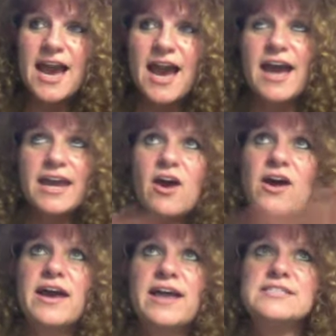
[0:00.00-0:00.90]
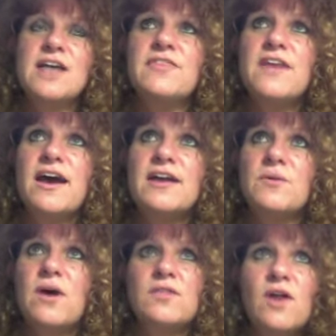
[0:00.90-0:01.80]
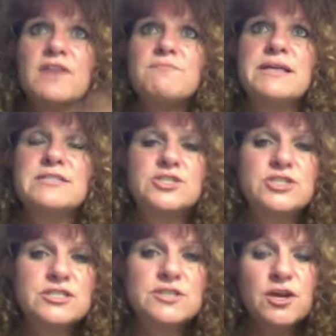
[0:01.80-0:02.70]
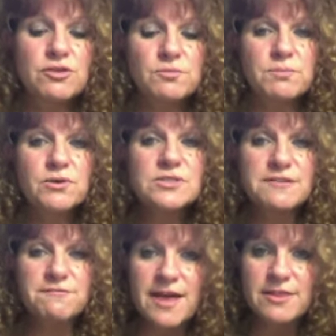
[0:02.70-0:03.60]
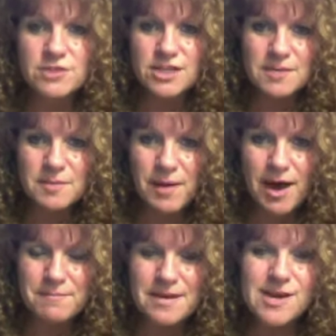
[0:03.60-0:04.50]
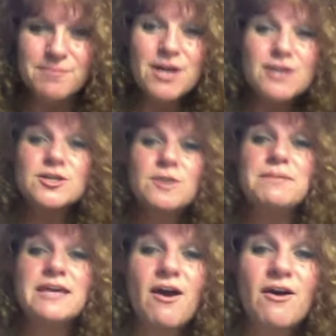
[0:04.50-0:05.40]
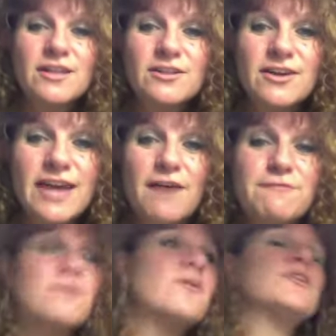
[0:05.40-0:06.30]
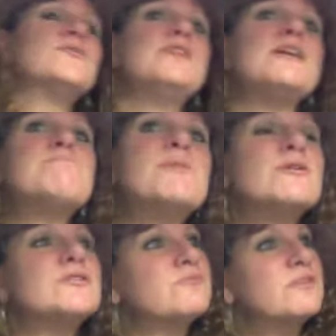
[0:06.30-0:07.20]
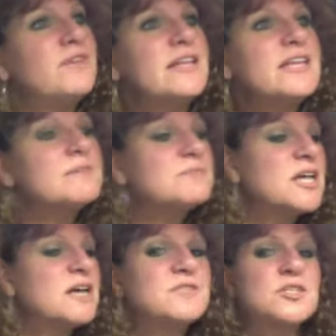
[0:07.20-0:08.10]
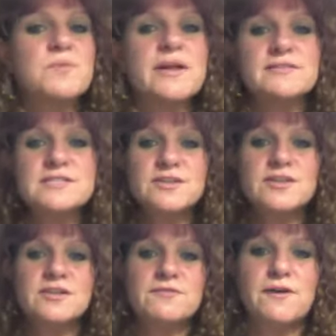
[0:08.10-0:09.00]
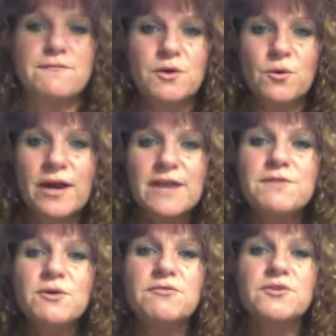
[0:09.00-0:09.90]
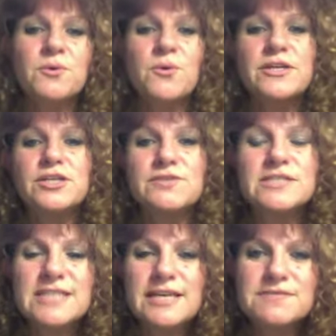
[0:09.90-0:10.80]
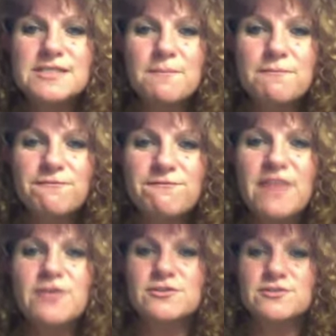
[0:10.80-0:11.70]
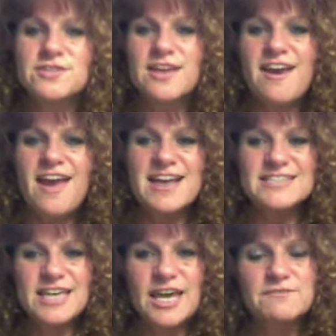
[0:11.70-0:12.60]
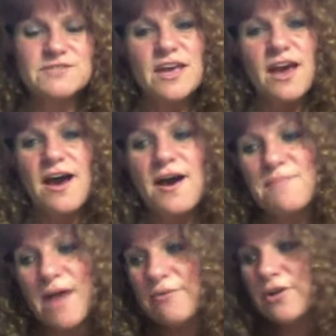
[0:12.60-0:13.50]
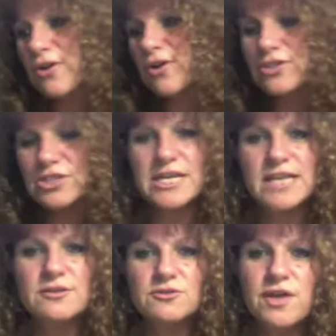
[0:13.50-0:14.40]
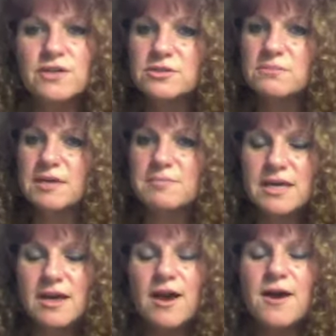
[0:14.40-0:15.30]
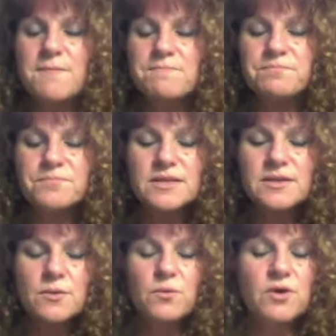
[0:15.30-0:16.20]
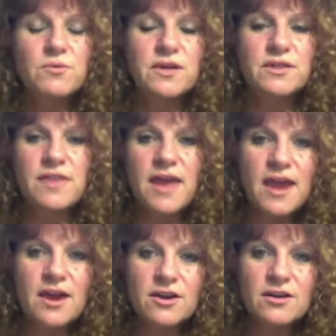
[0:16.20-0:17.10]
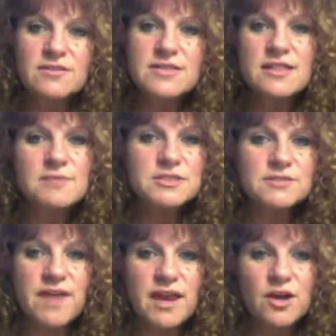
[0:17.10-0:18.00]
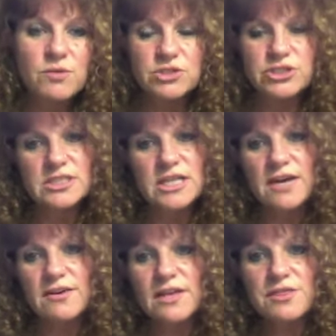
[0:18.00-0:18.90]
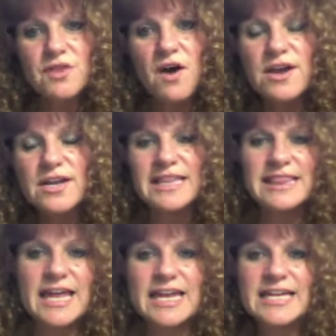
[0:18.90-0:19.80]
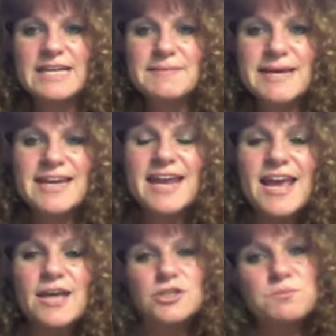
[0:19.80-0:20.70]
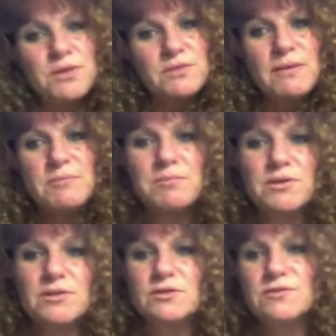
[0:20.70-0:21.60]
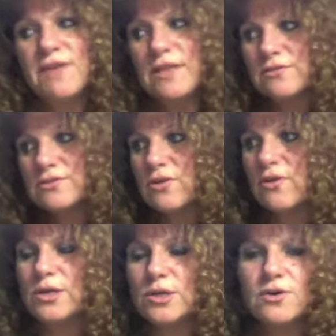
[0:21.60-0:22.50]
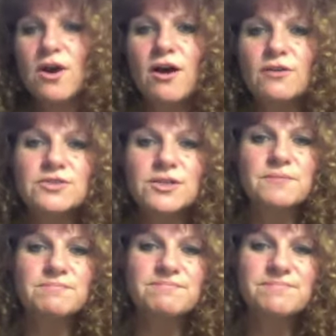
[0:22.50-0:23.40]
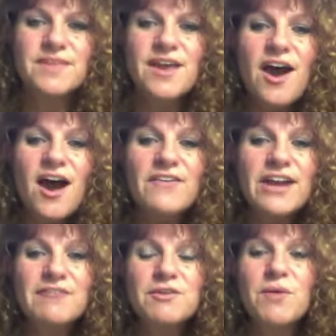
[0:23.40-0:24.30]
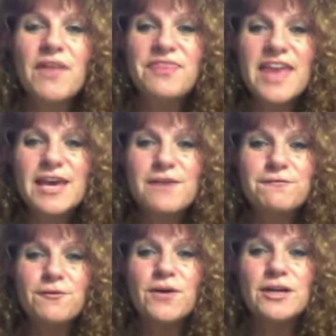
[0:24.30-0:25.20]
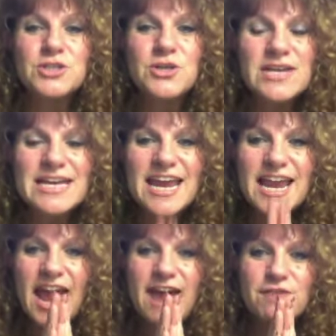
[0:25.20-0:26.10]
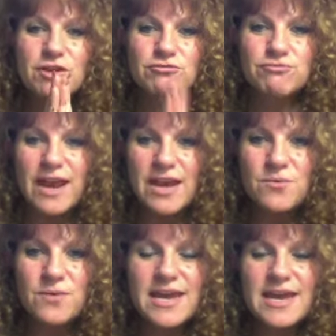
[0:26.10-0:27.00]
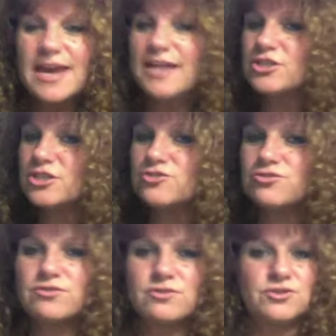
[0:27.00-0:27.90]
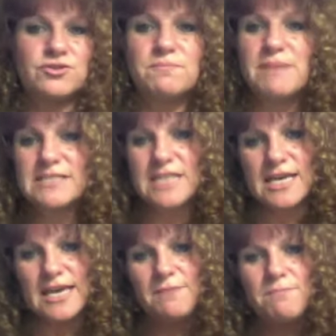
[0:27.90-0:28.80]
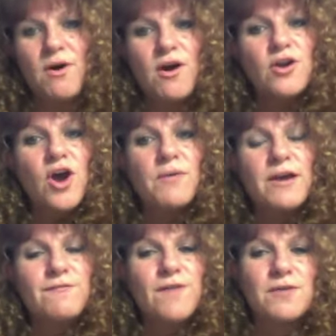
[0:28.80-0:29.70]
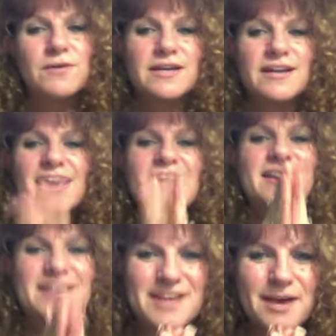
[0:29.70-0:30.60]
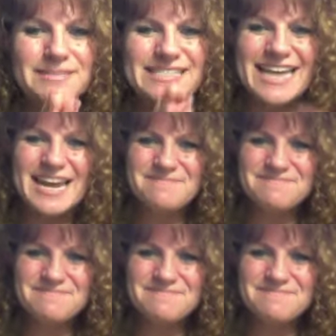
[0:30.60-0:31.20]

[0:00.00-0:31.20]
I, I, saw that a lot of messages through birds and feathers are going to be popping up. So be on the lookout for unique birds revealing themselves as well as there a few quite a few of you are going to receive some feathers as gifts. Um, I would encourage you to take those feathers and maybe um, work with air, the element of air, which is clarity, thought, enlightenment. Just put maybe put those feathers on your altar. All right, everyone. Thank you for tuning in. Have a great week and just do your best to keep on going forward. Namaste.